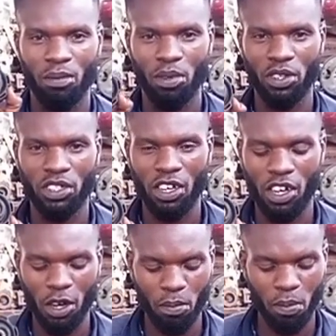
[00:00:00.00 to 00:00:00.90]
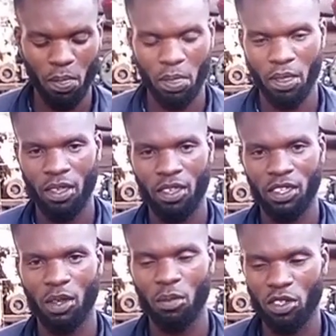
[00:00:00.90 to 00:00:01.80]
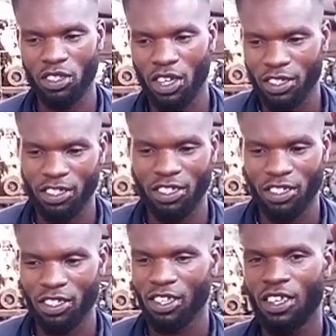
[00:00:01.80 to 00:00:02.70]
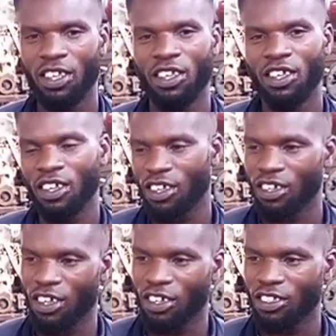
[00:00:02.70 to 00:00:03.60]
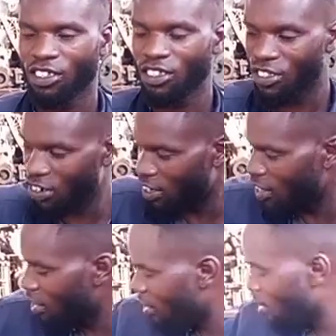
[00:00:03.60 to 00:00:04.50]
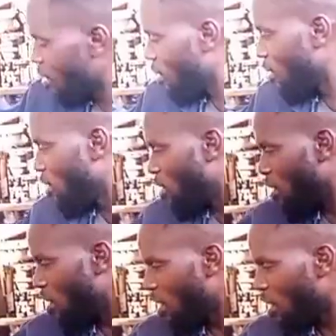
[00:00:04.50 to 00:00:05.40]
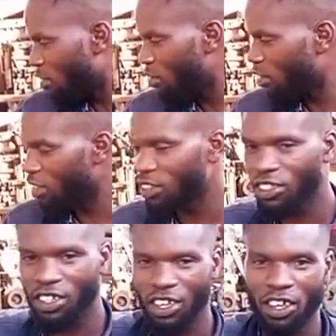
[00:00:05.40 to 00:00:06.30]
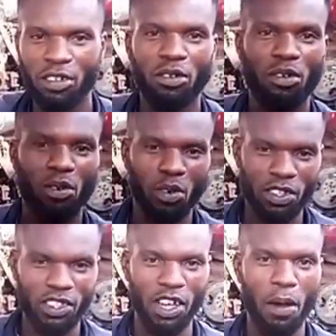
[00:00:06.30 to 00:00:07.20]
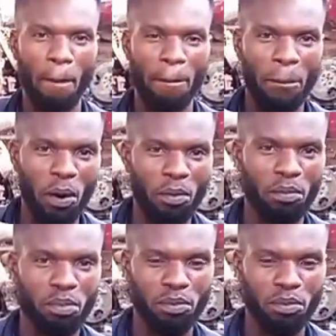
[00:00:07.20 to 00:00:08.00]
pressure cap, thermostats, and then 3 have the water pump.